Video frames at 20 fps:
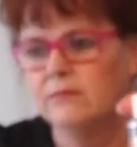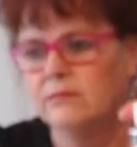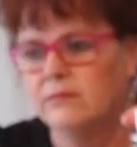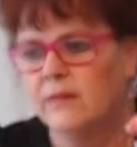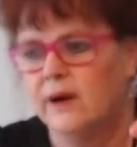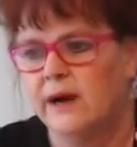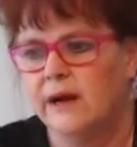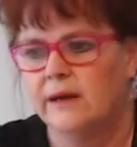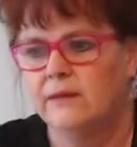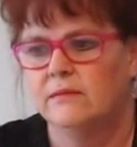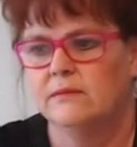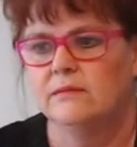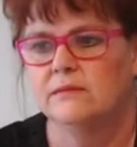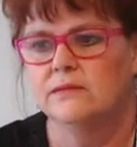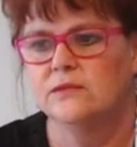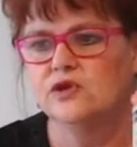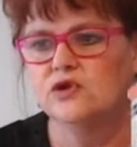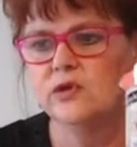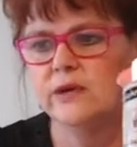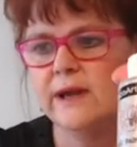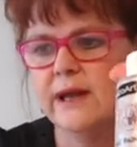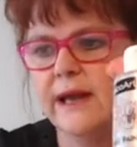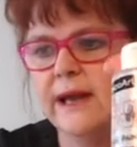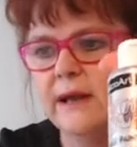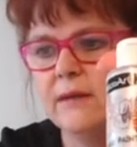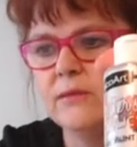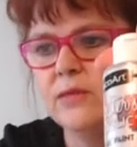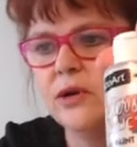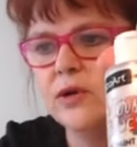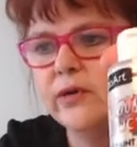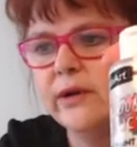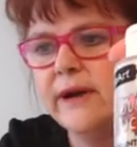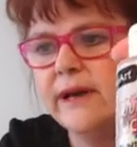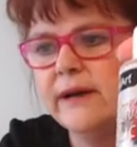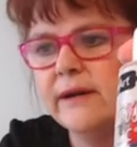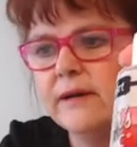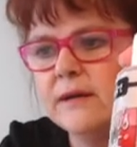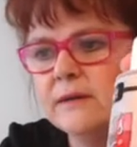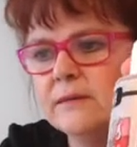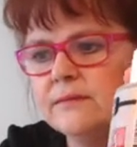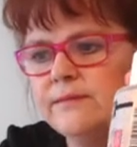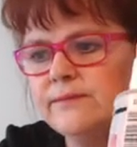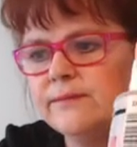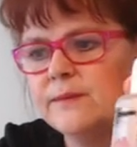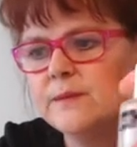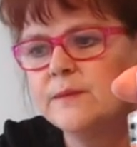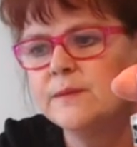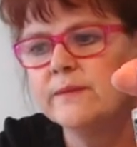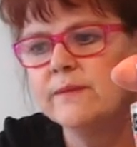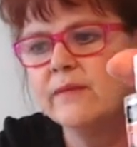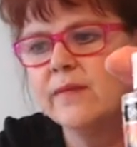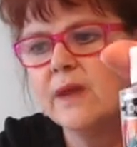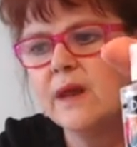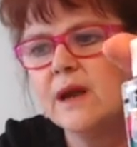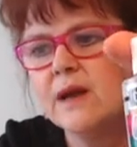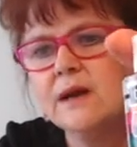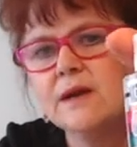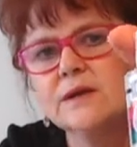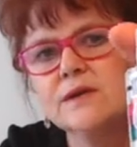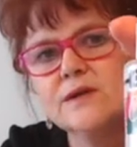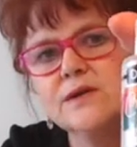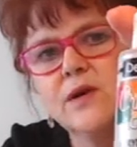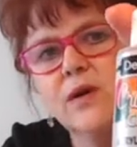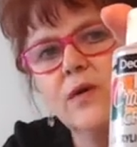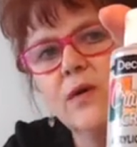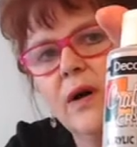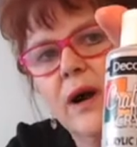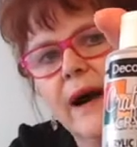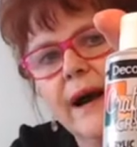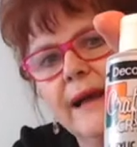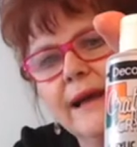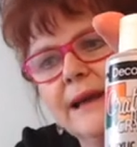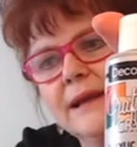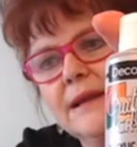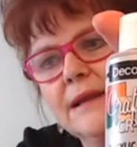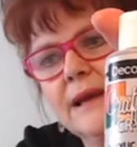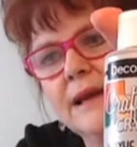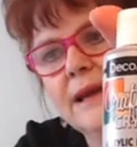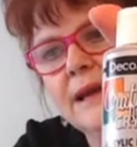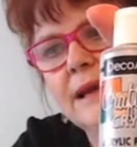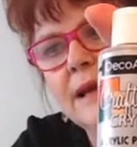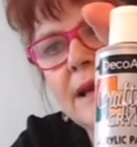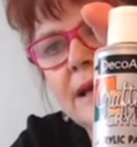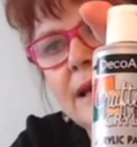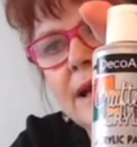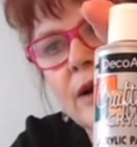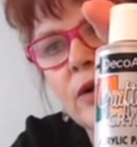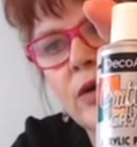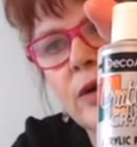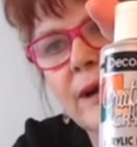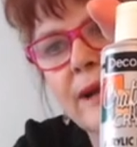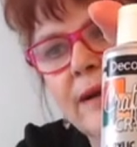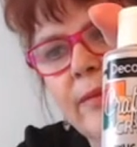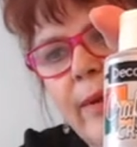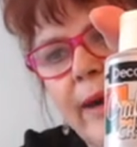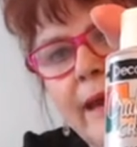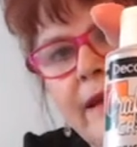I'm sort of getting blurry here. So I get the acrylic paint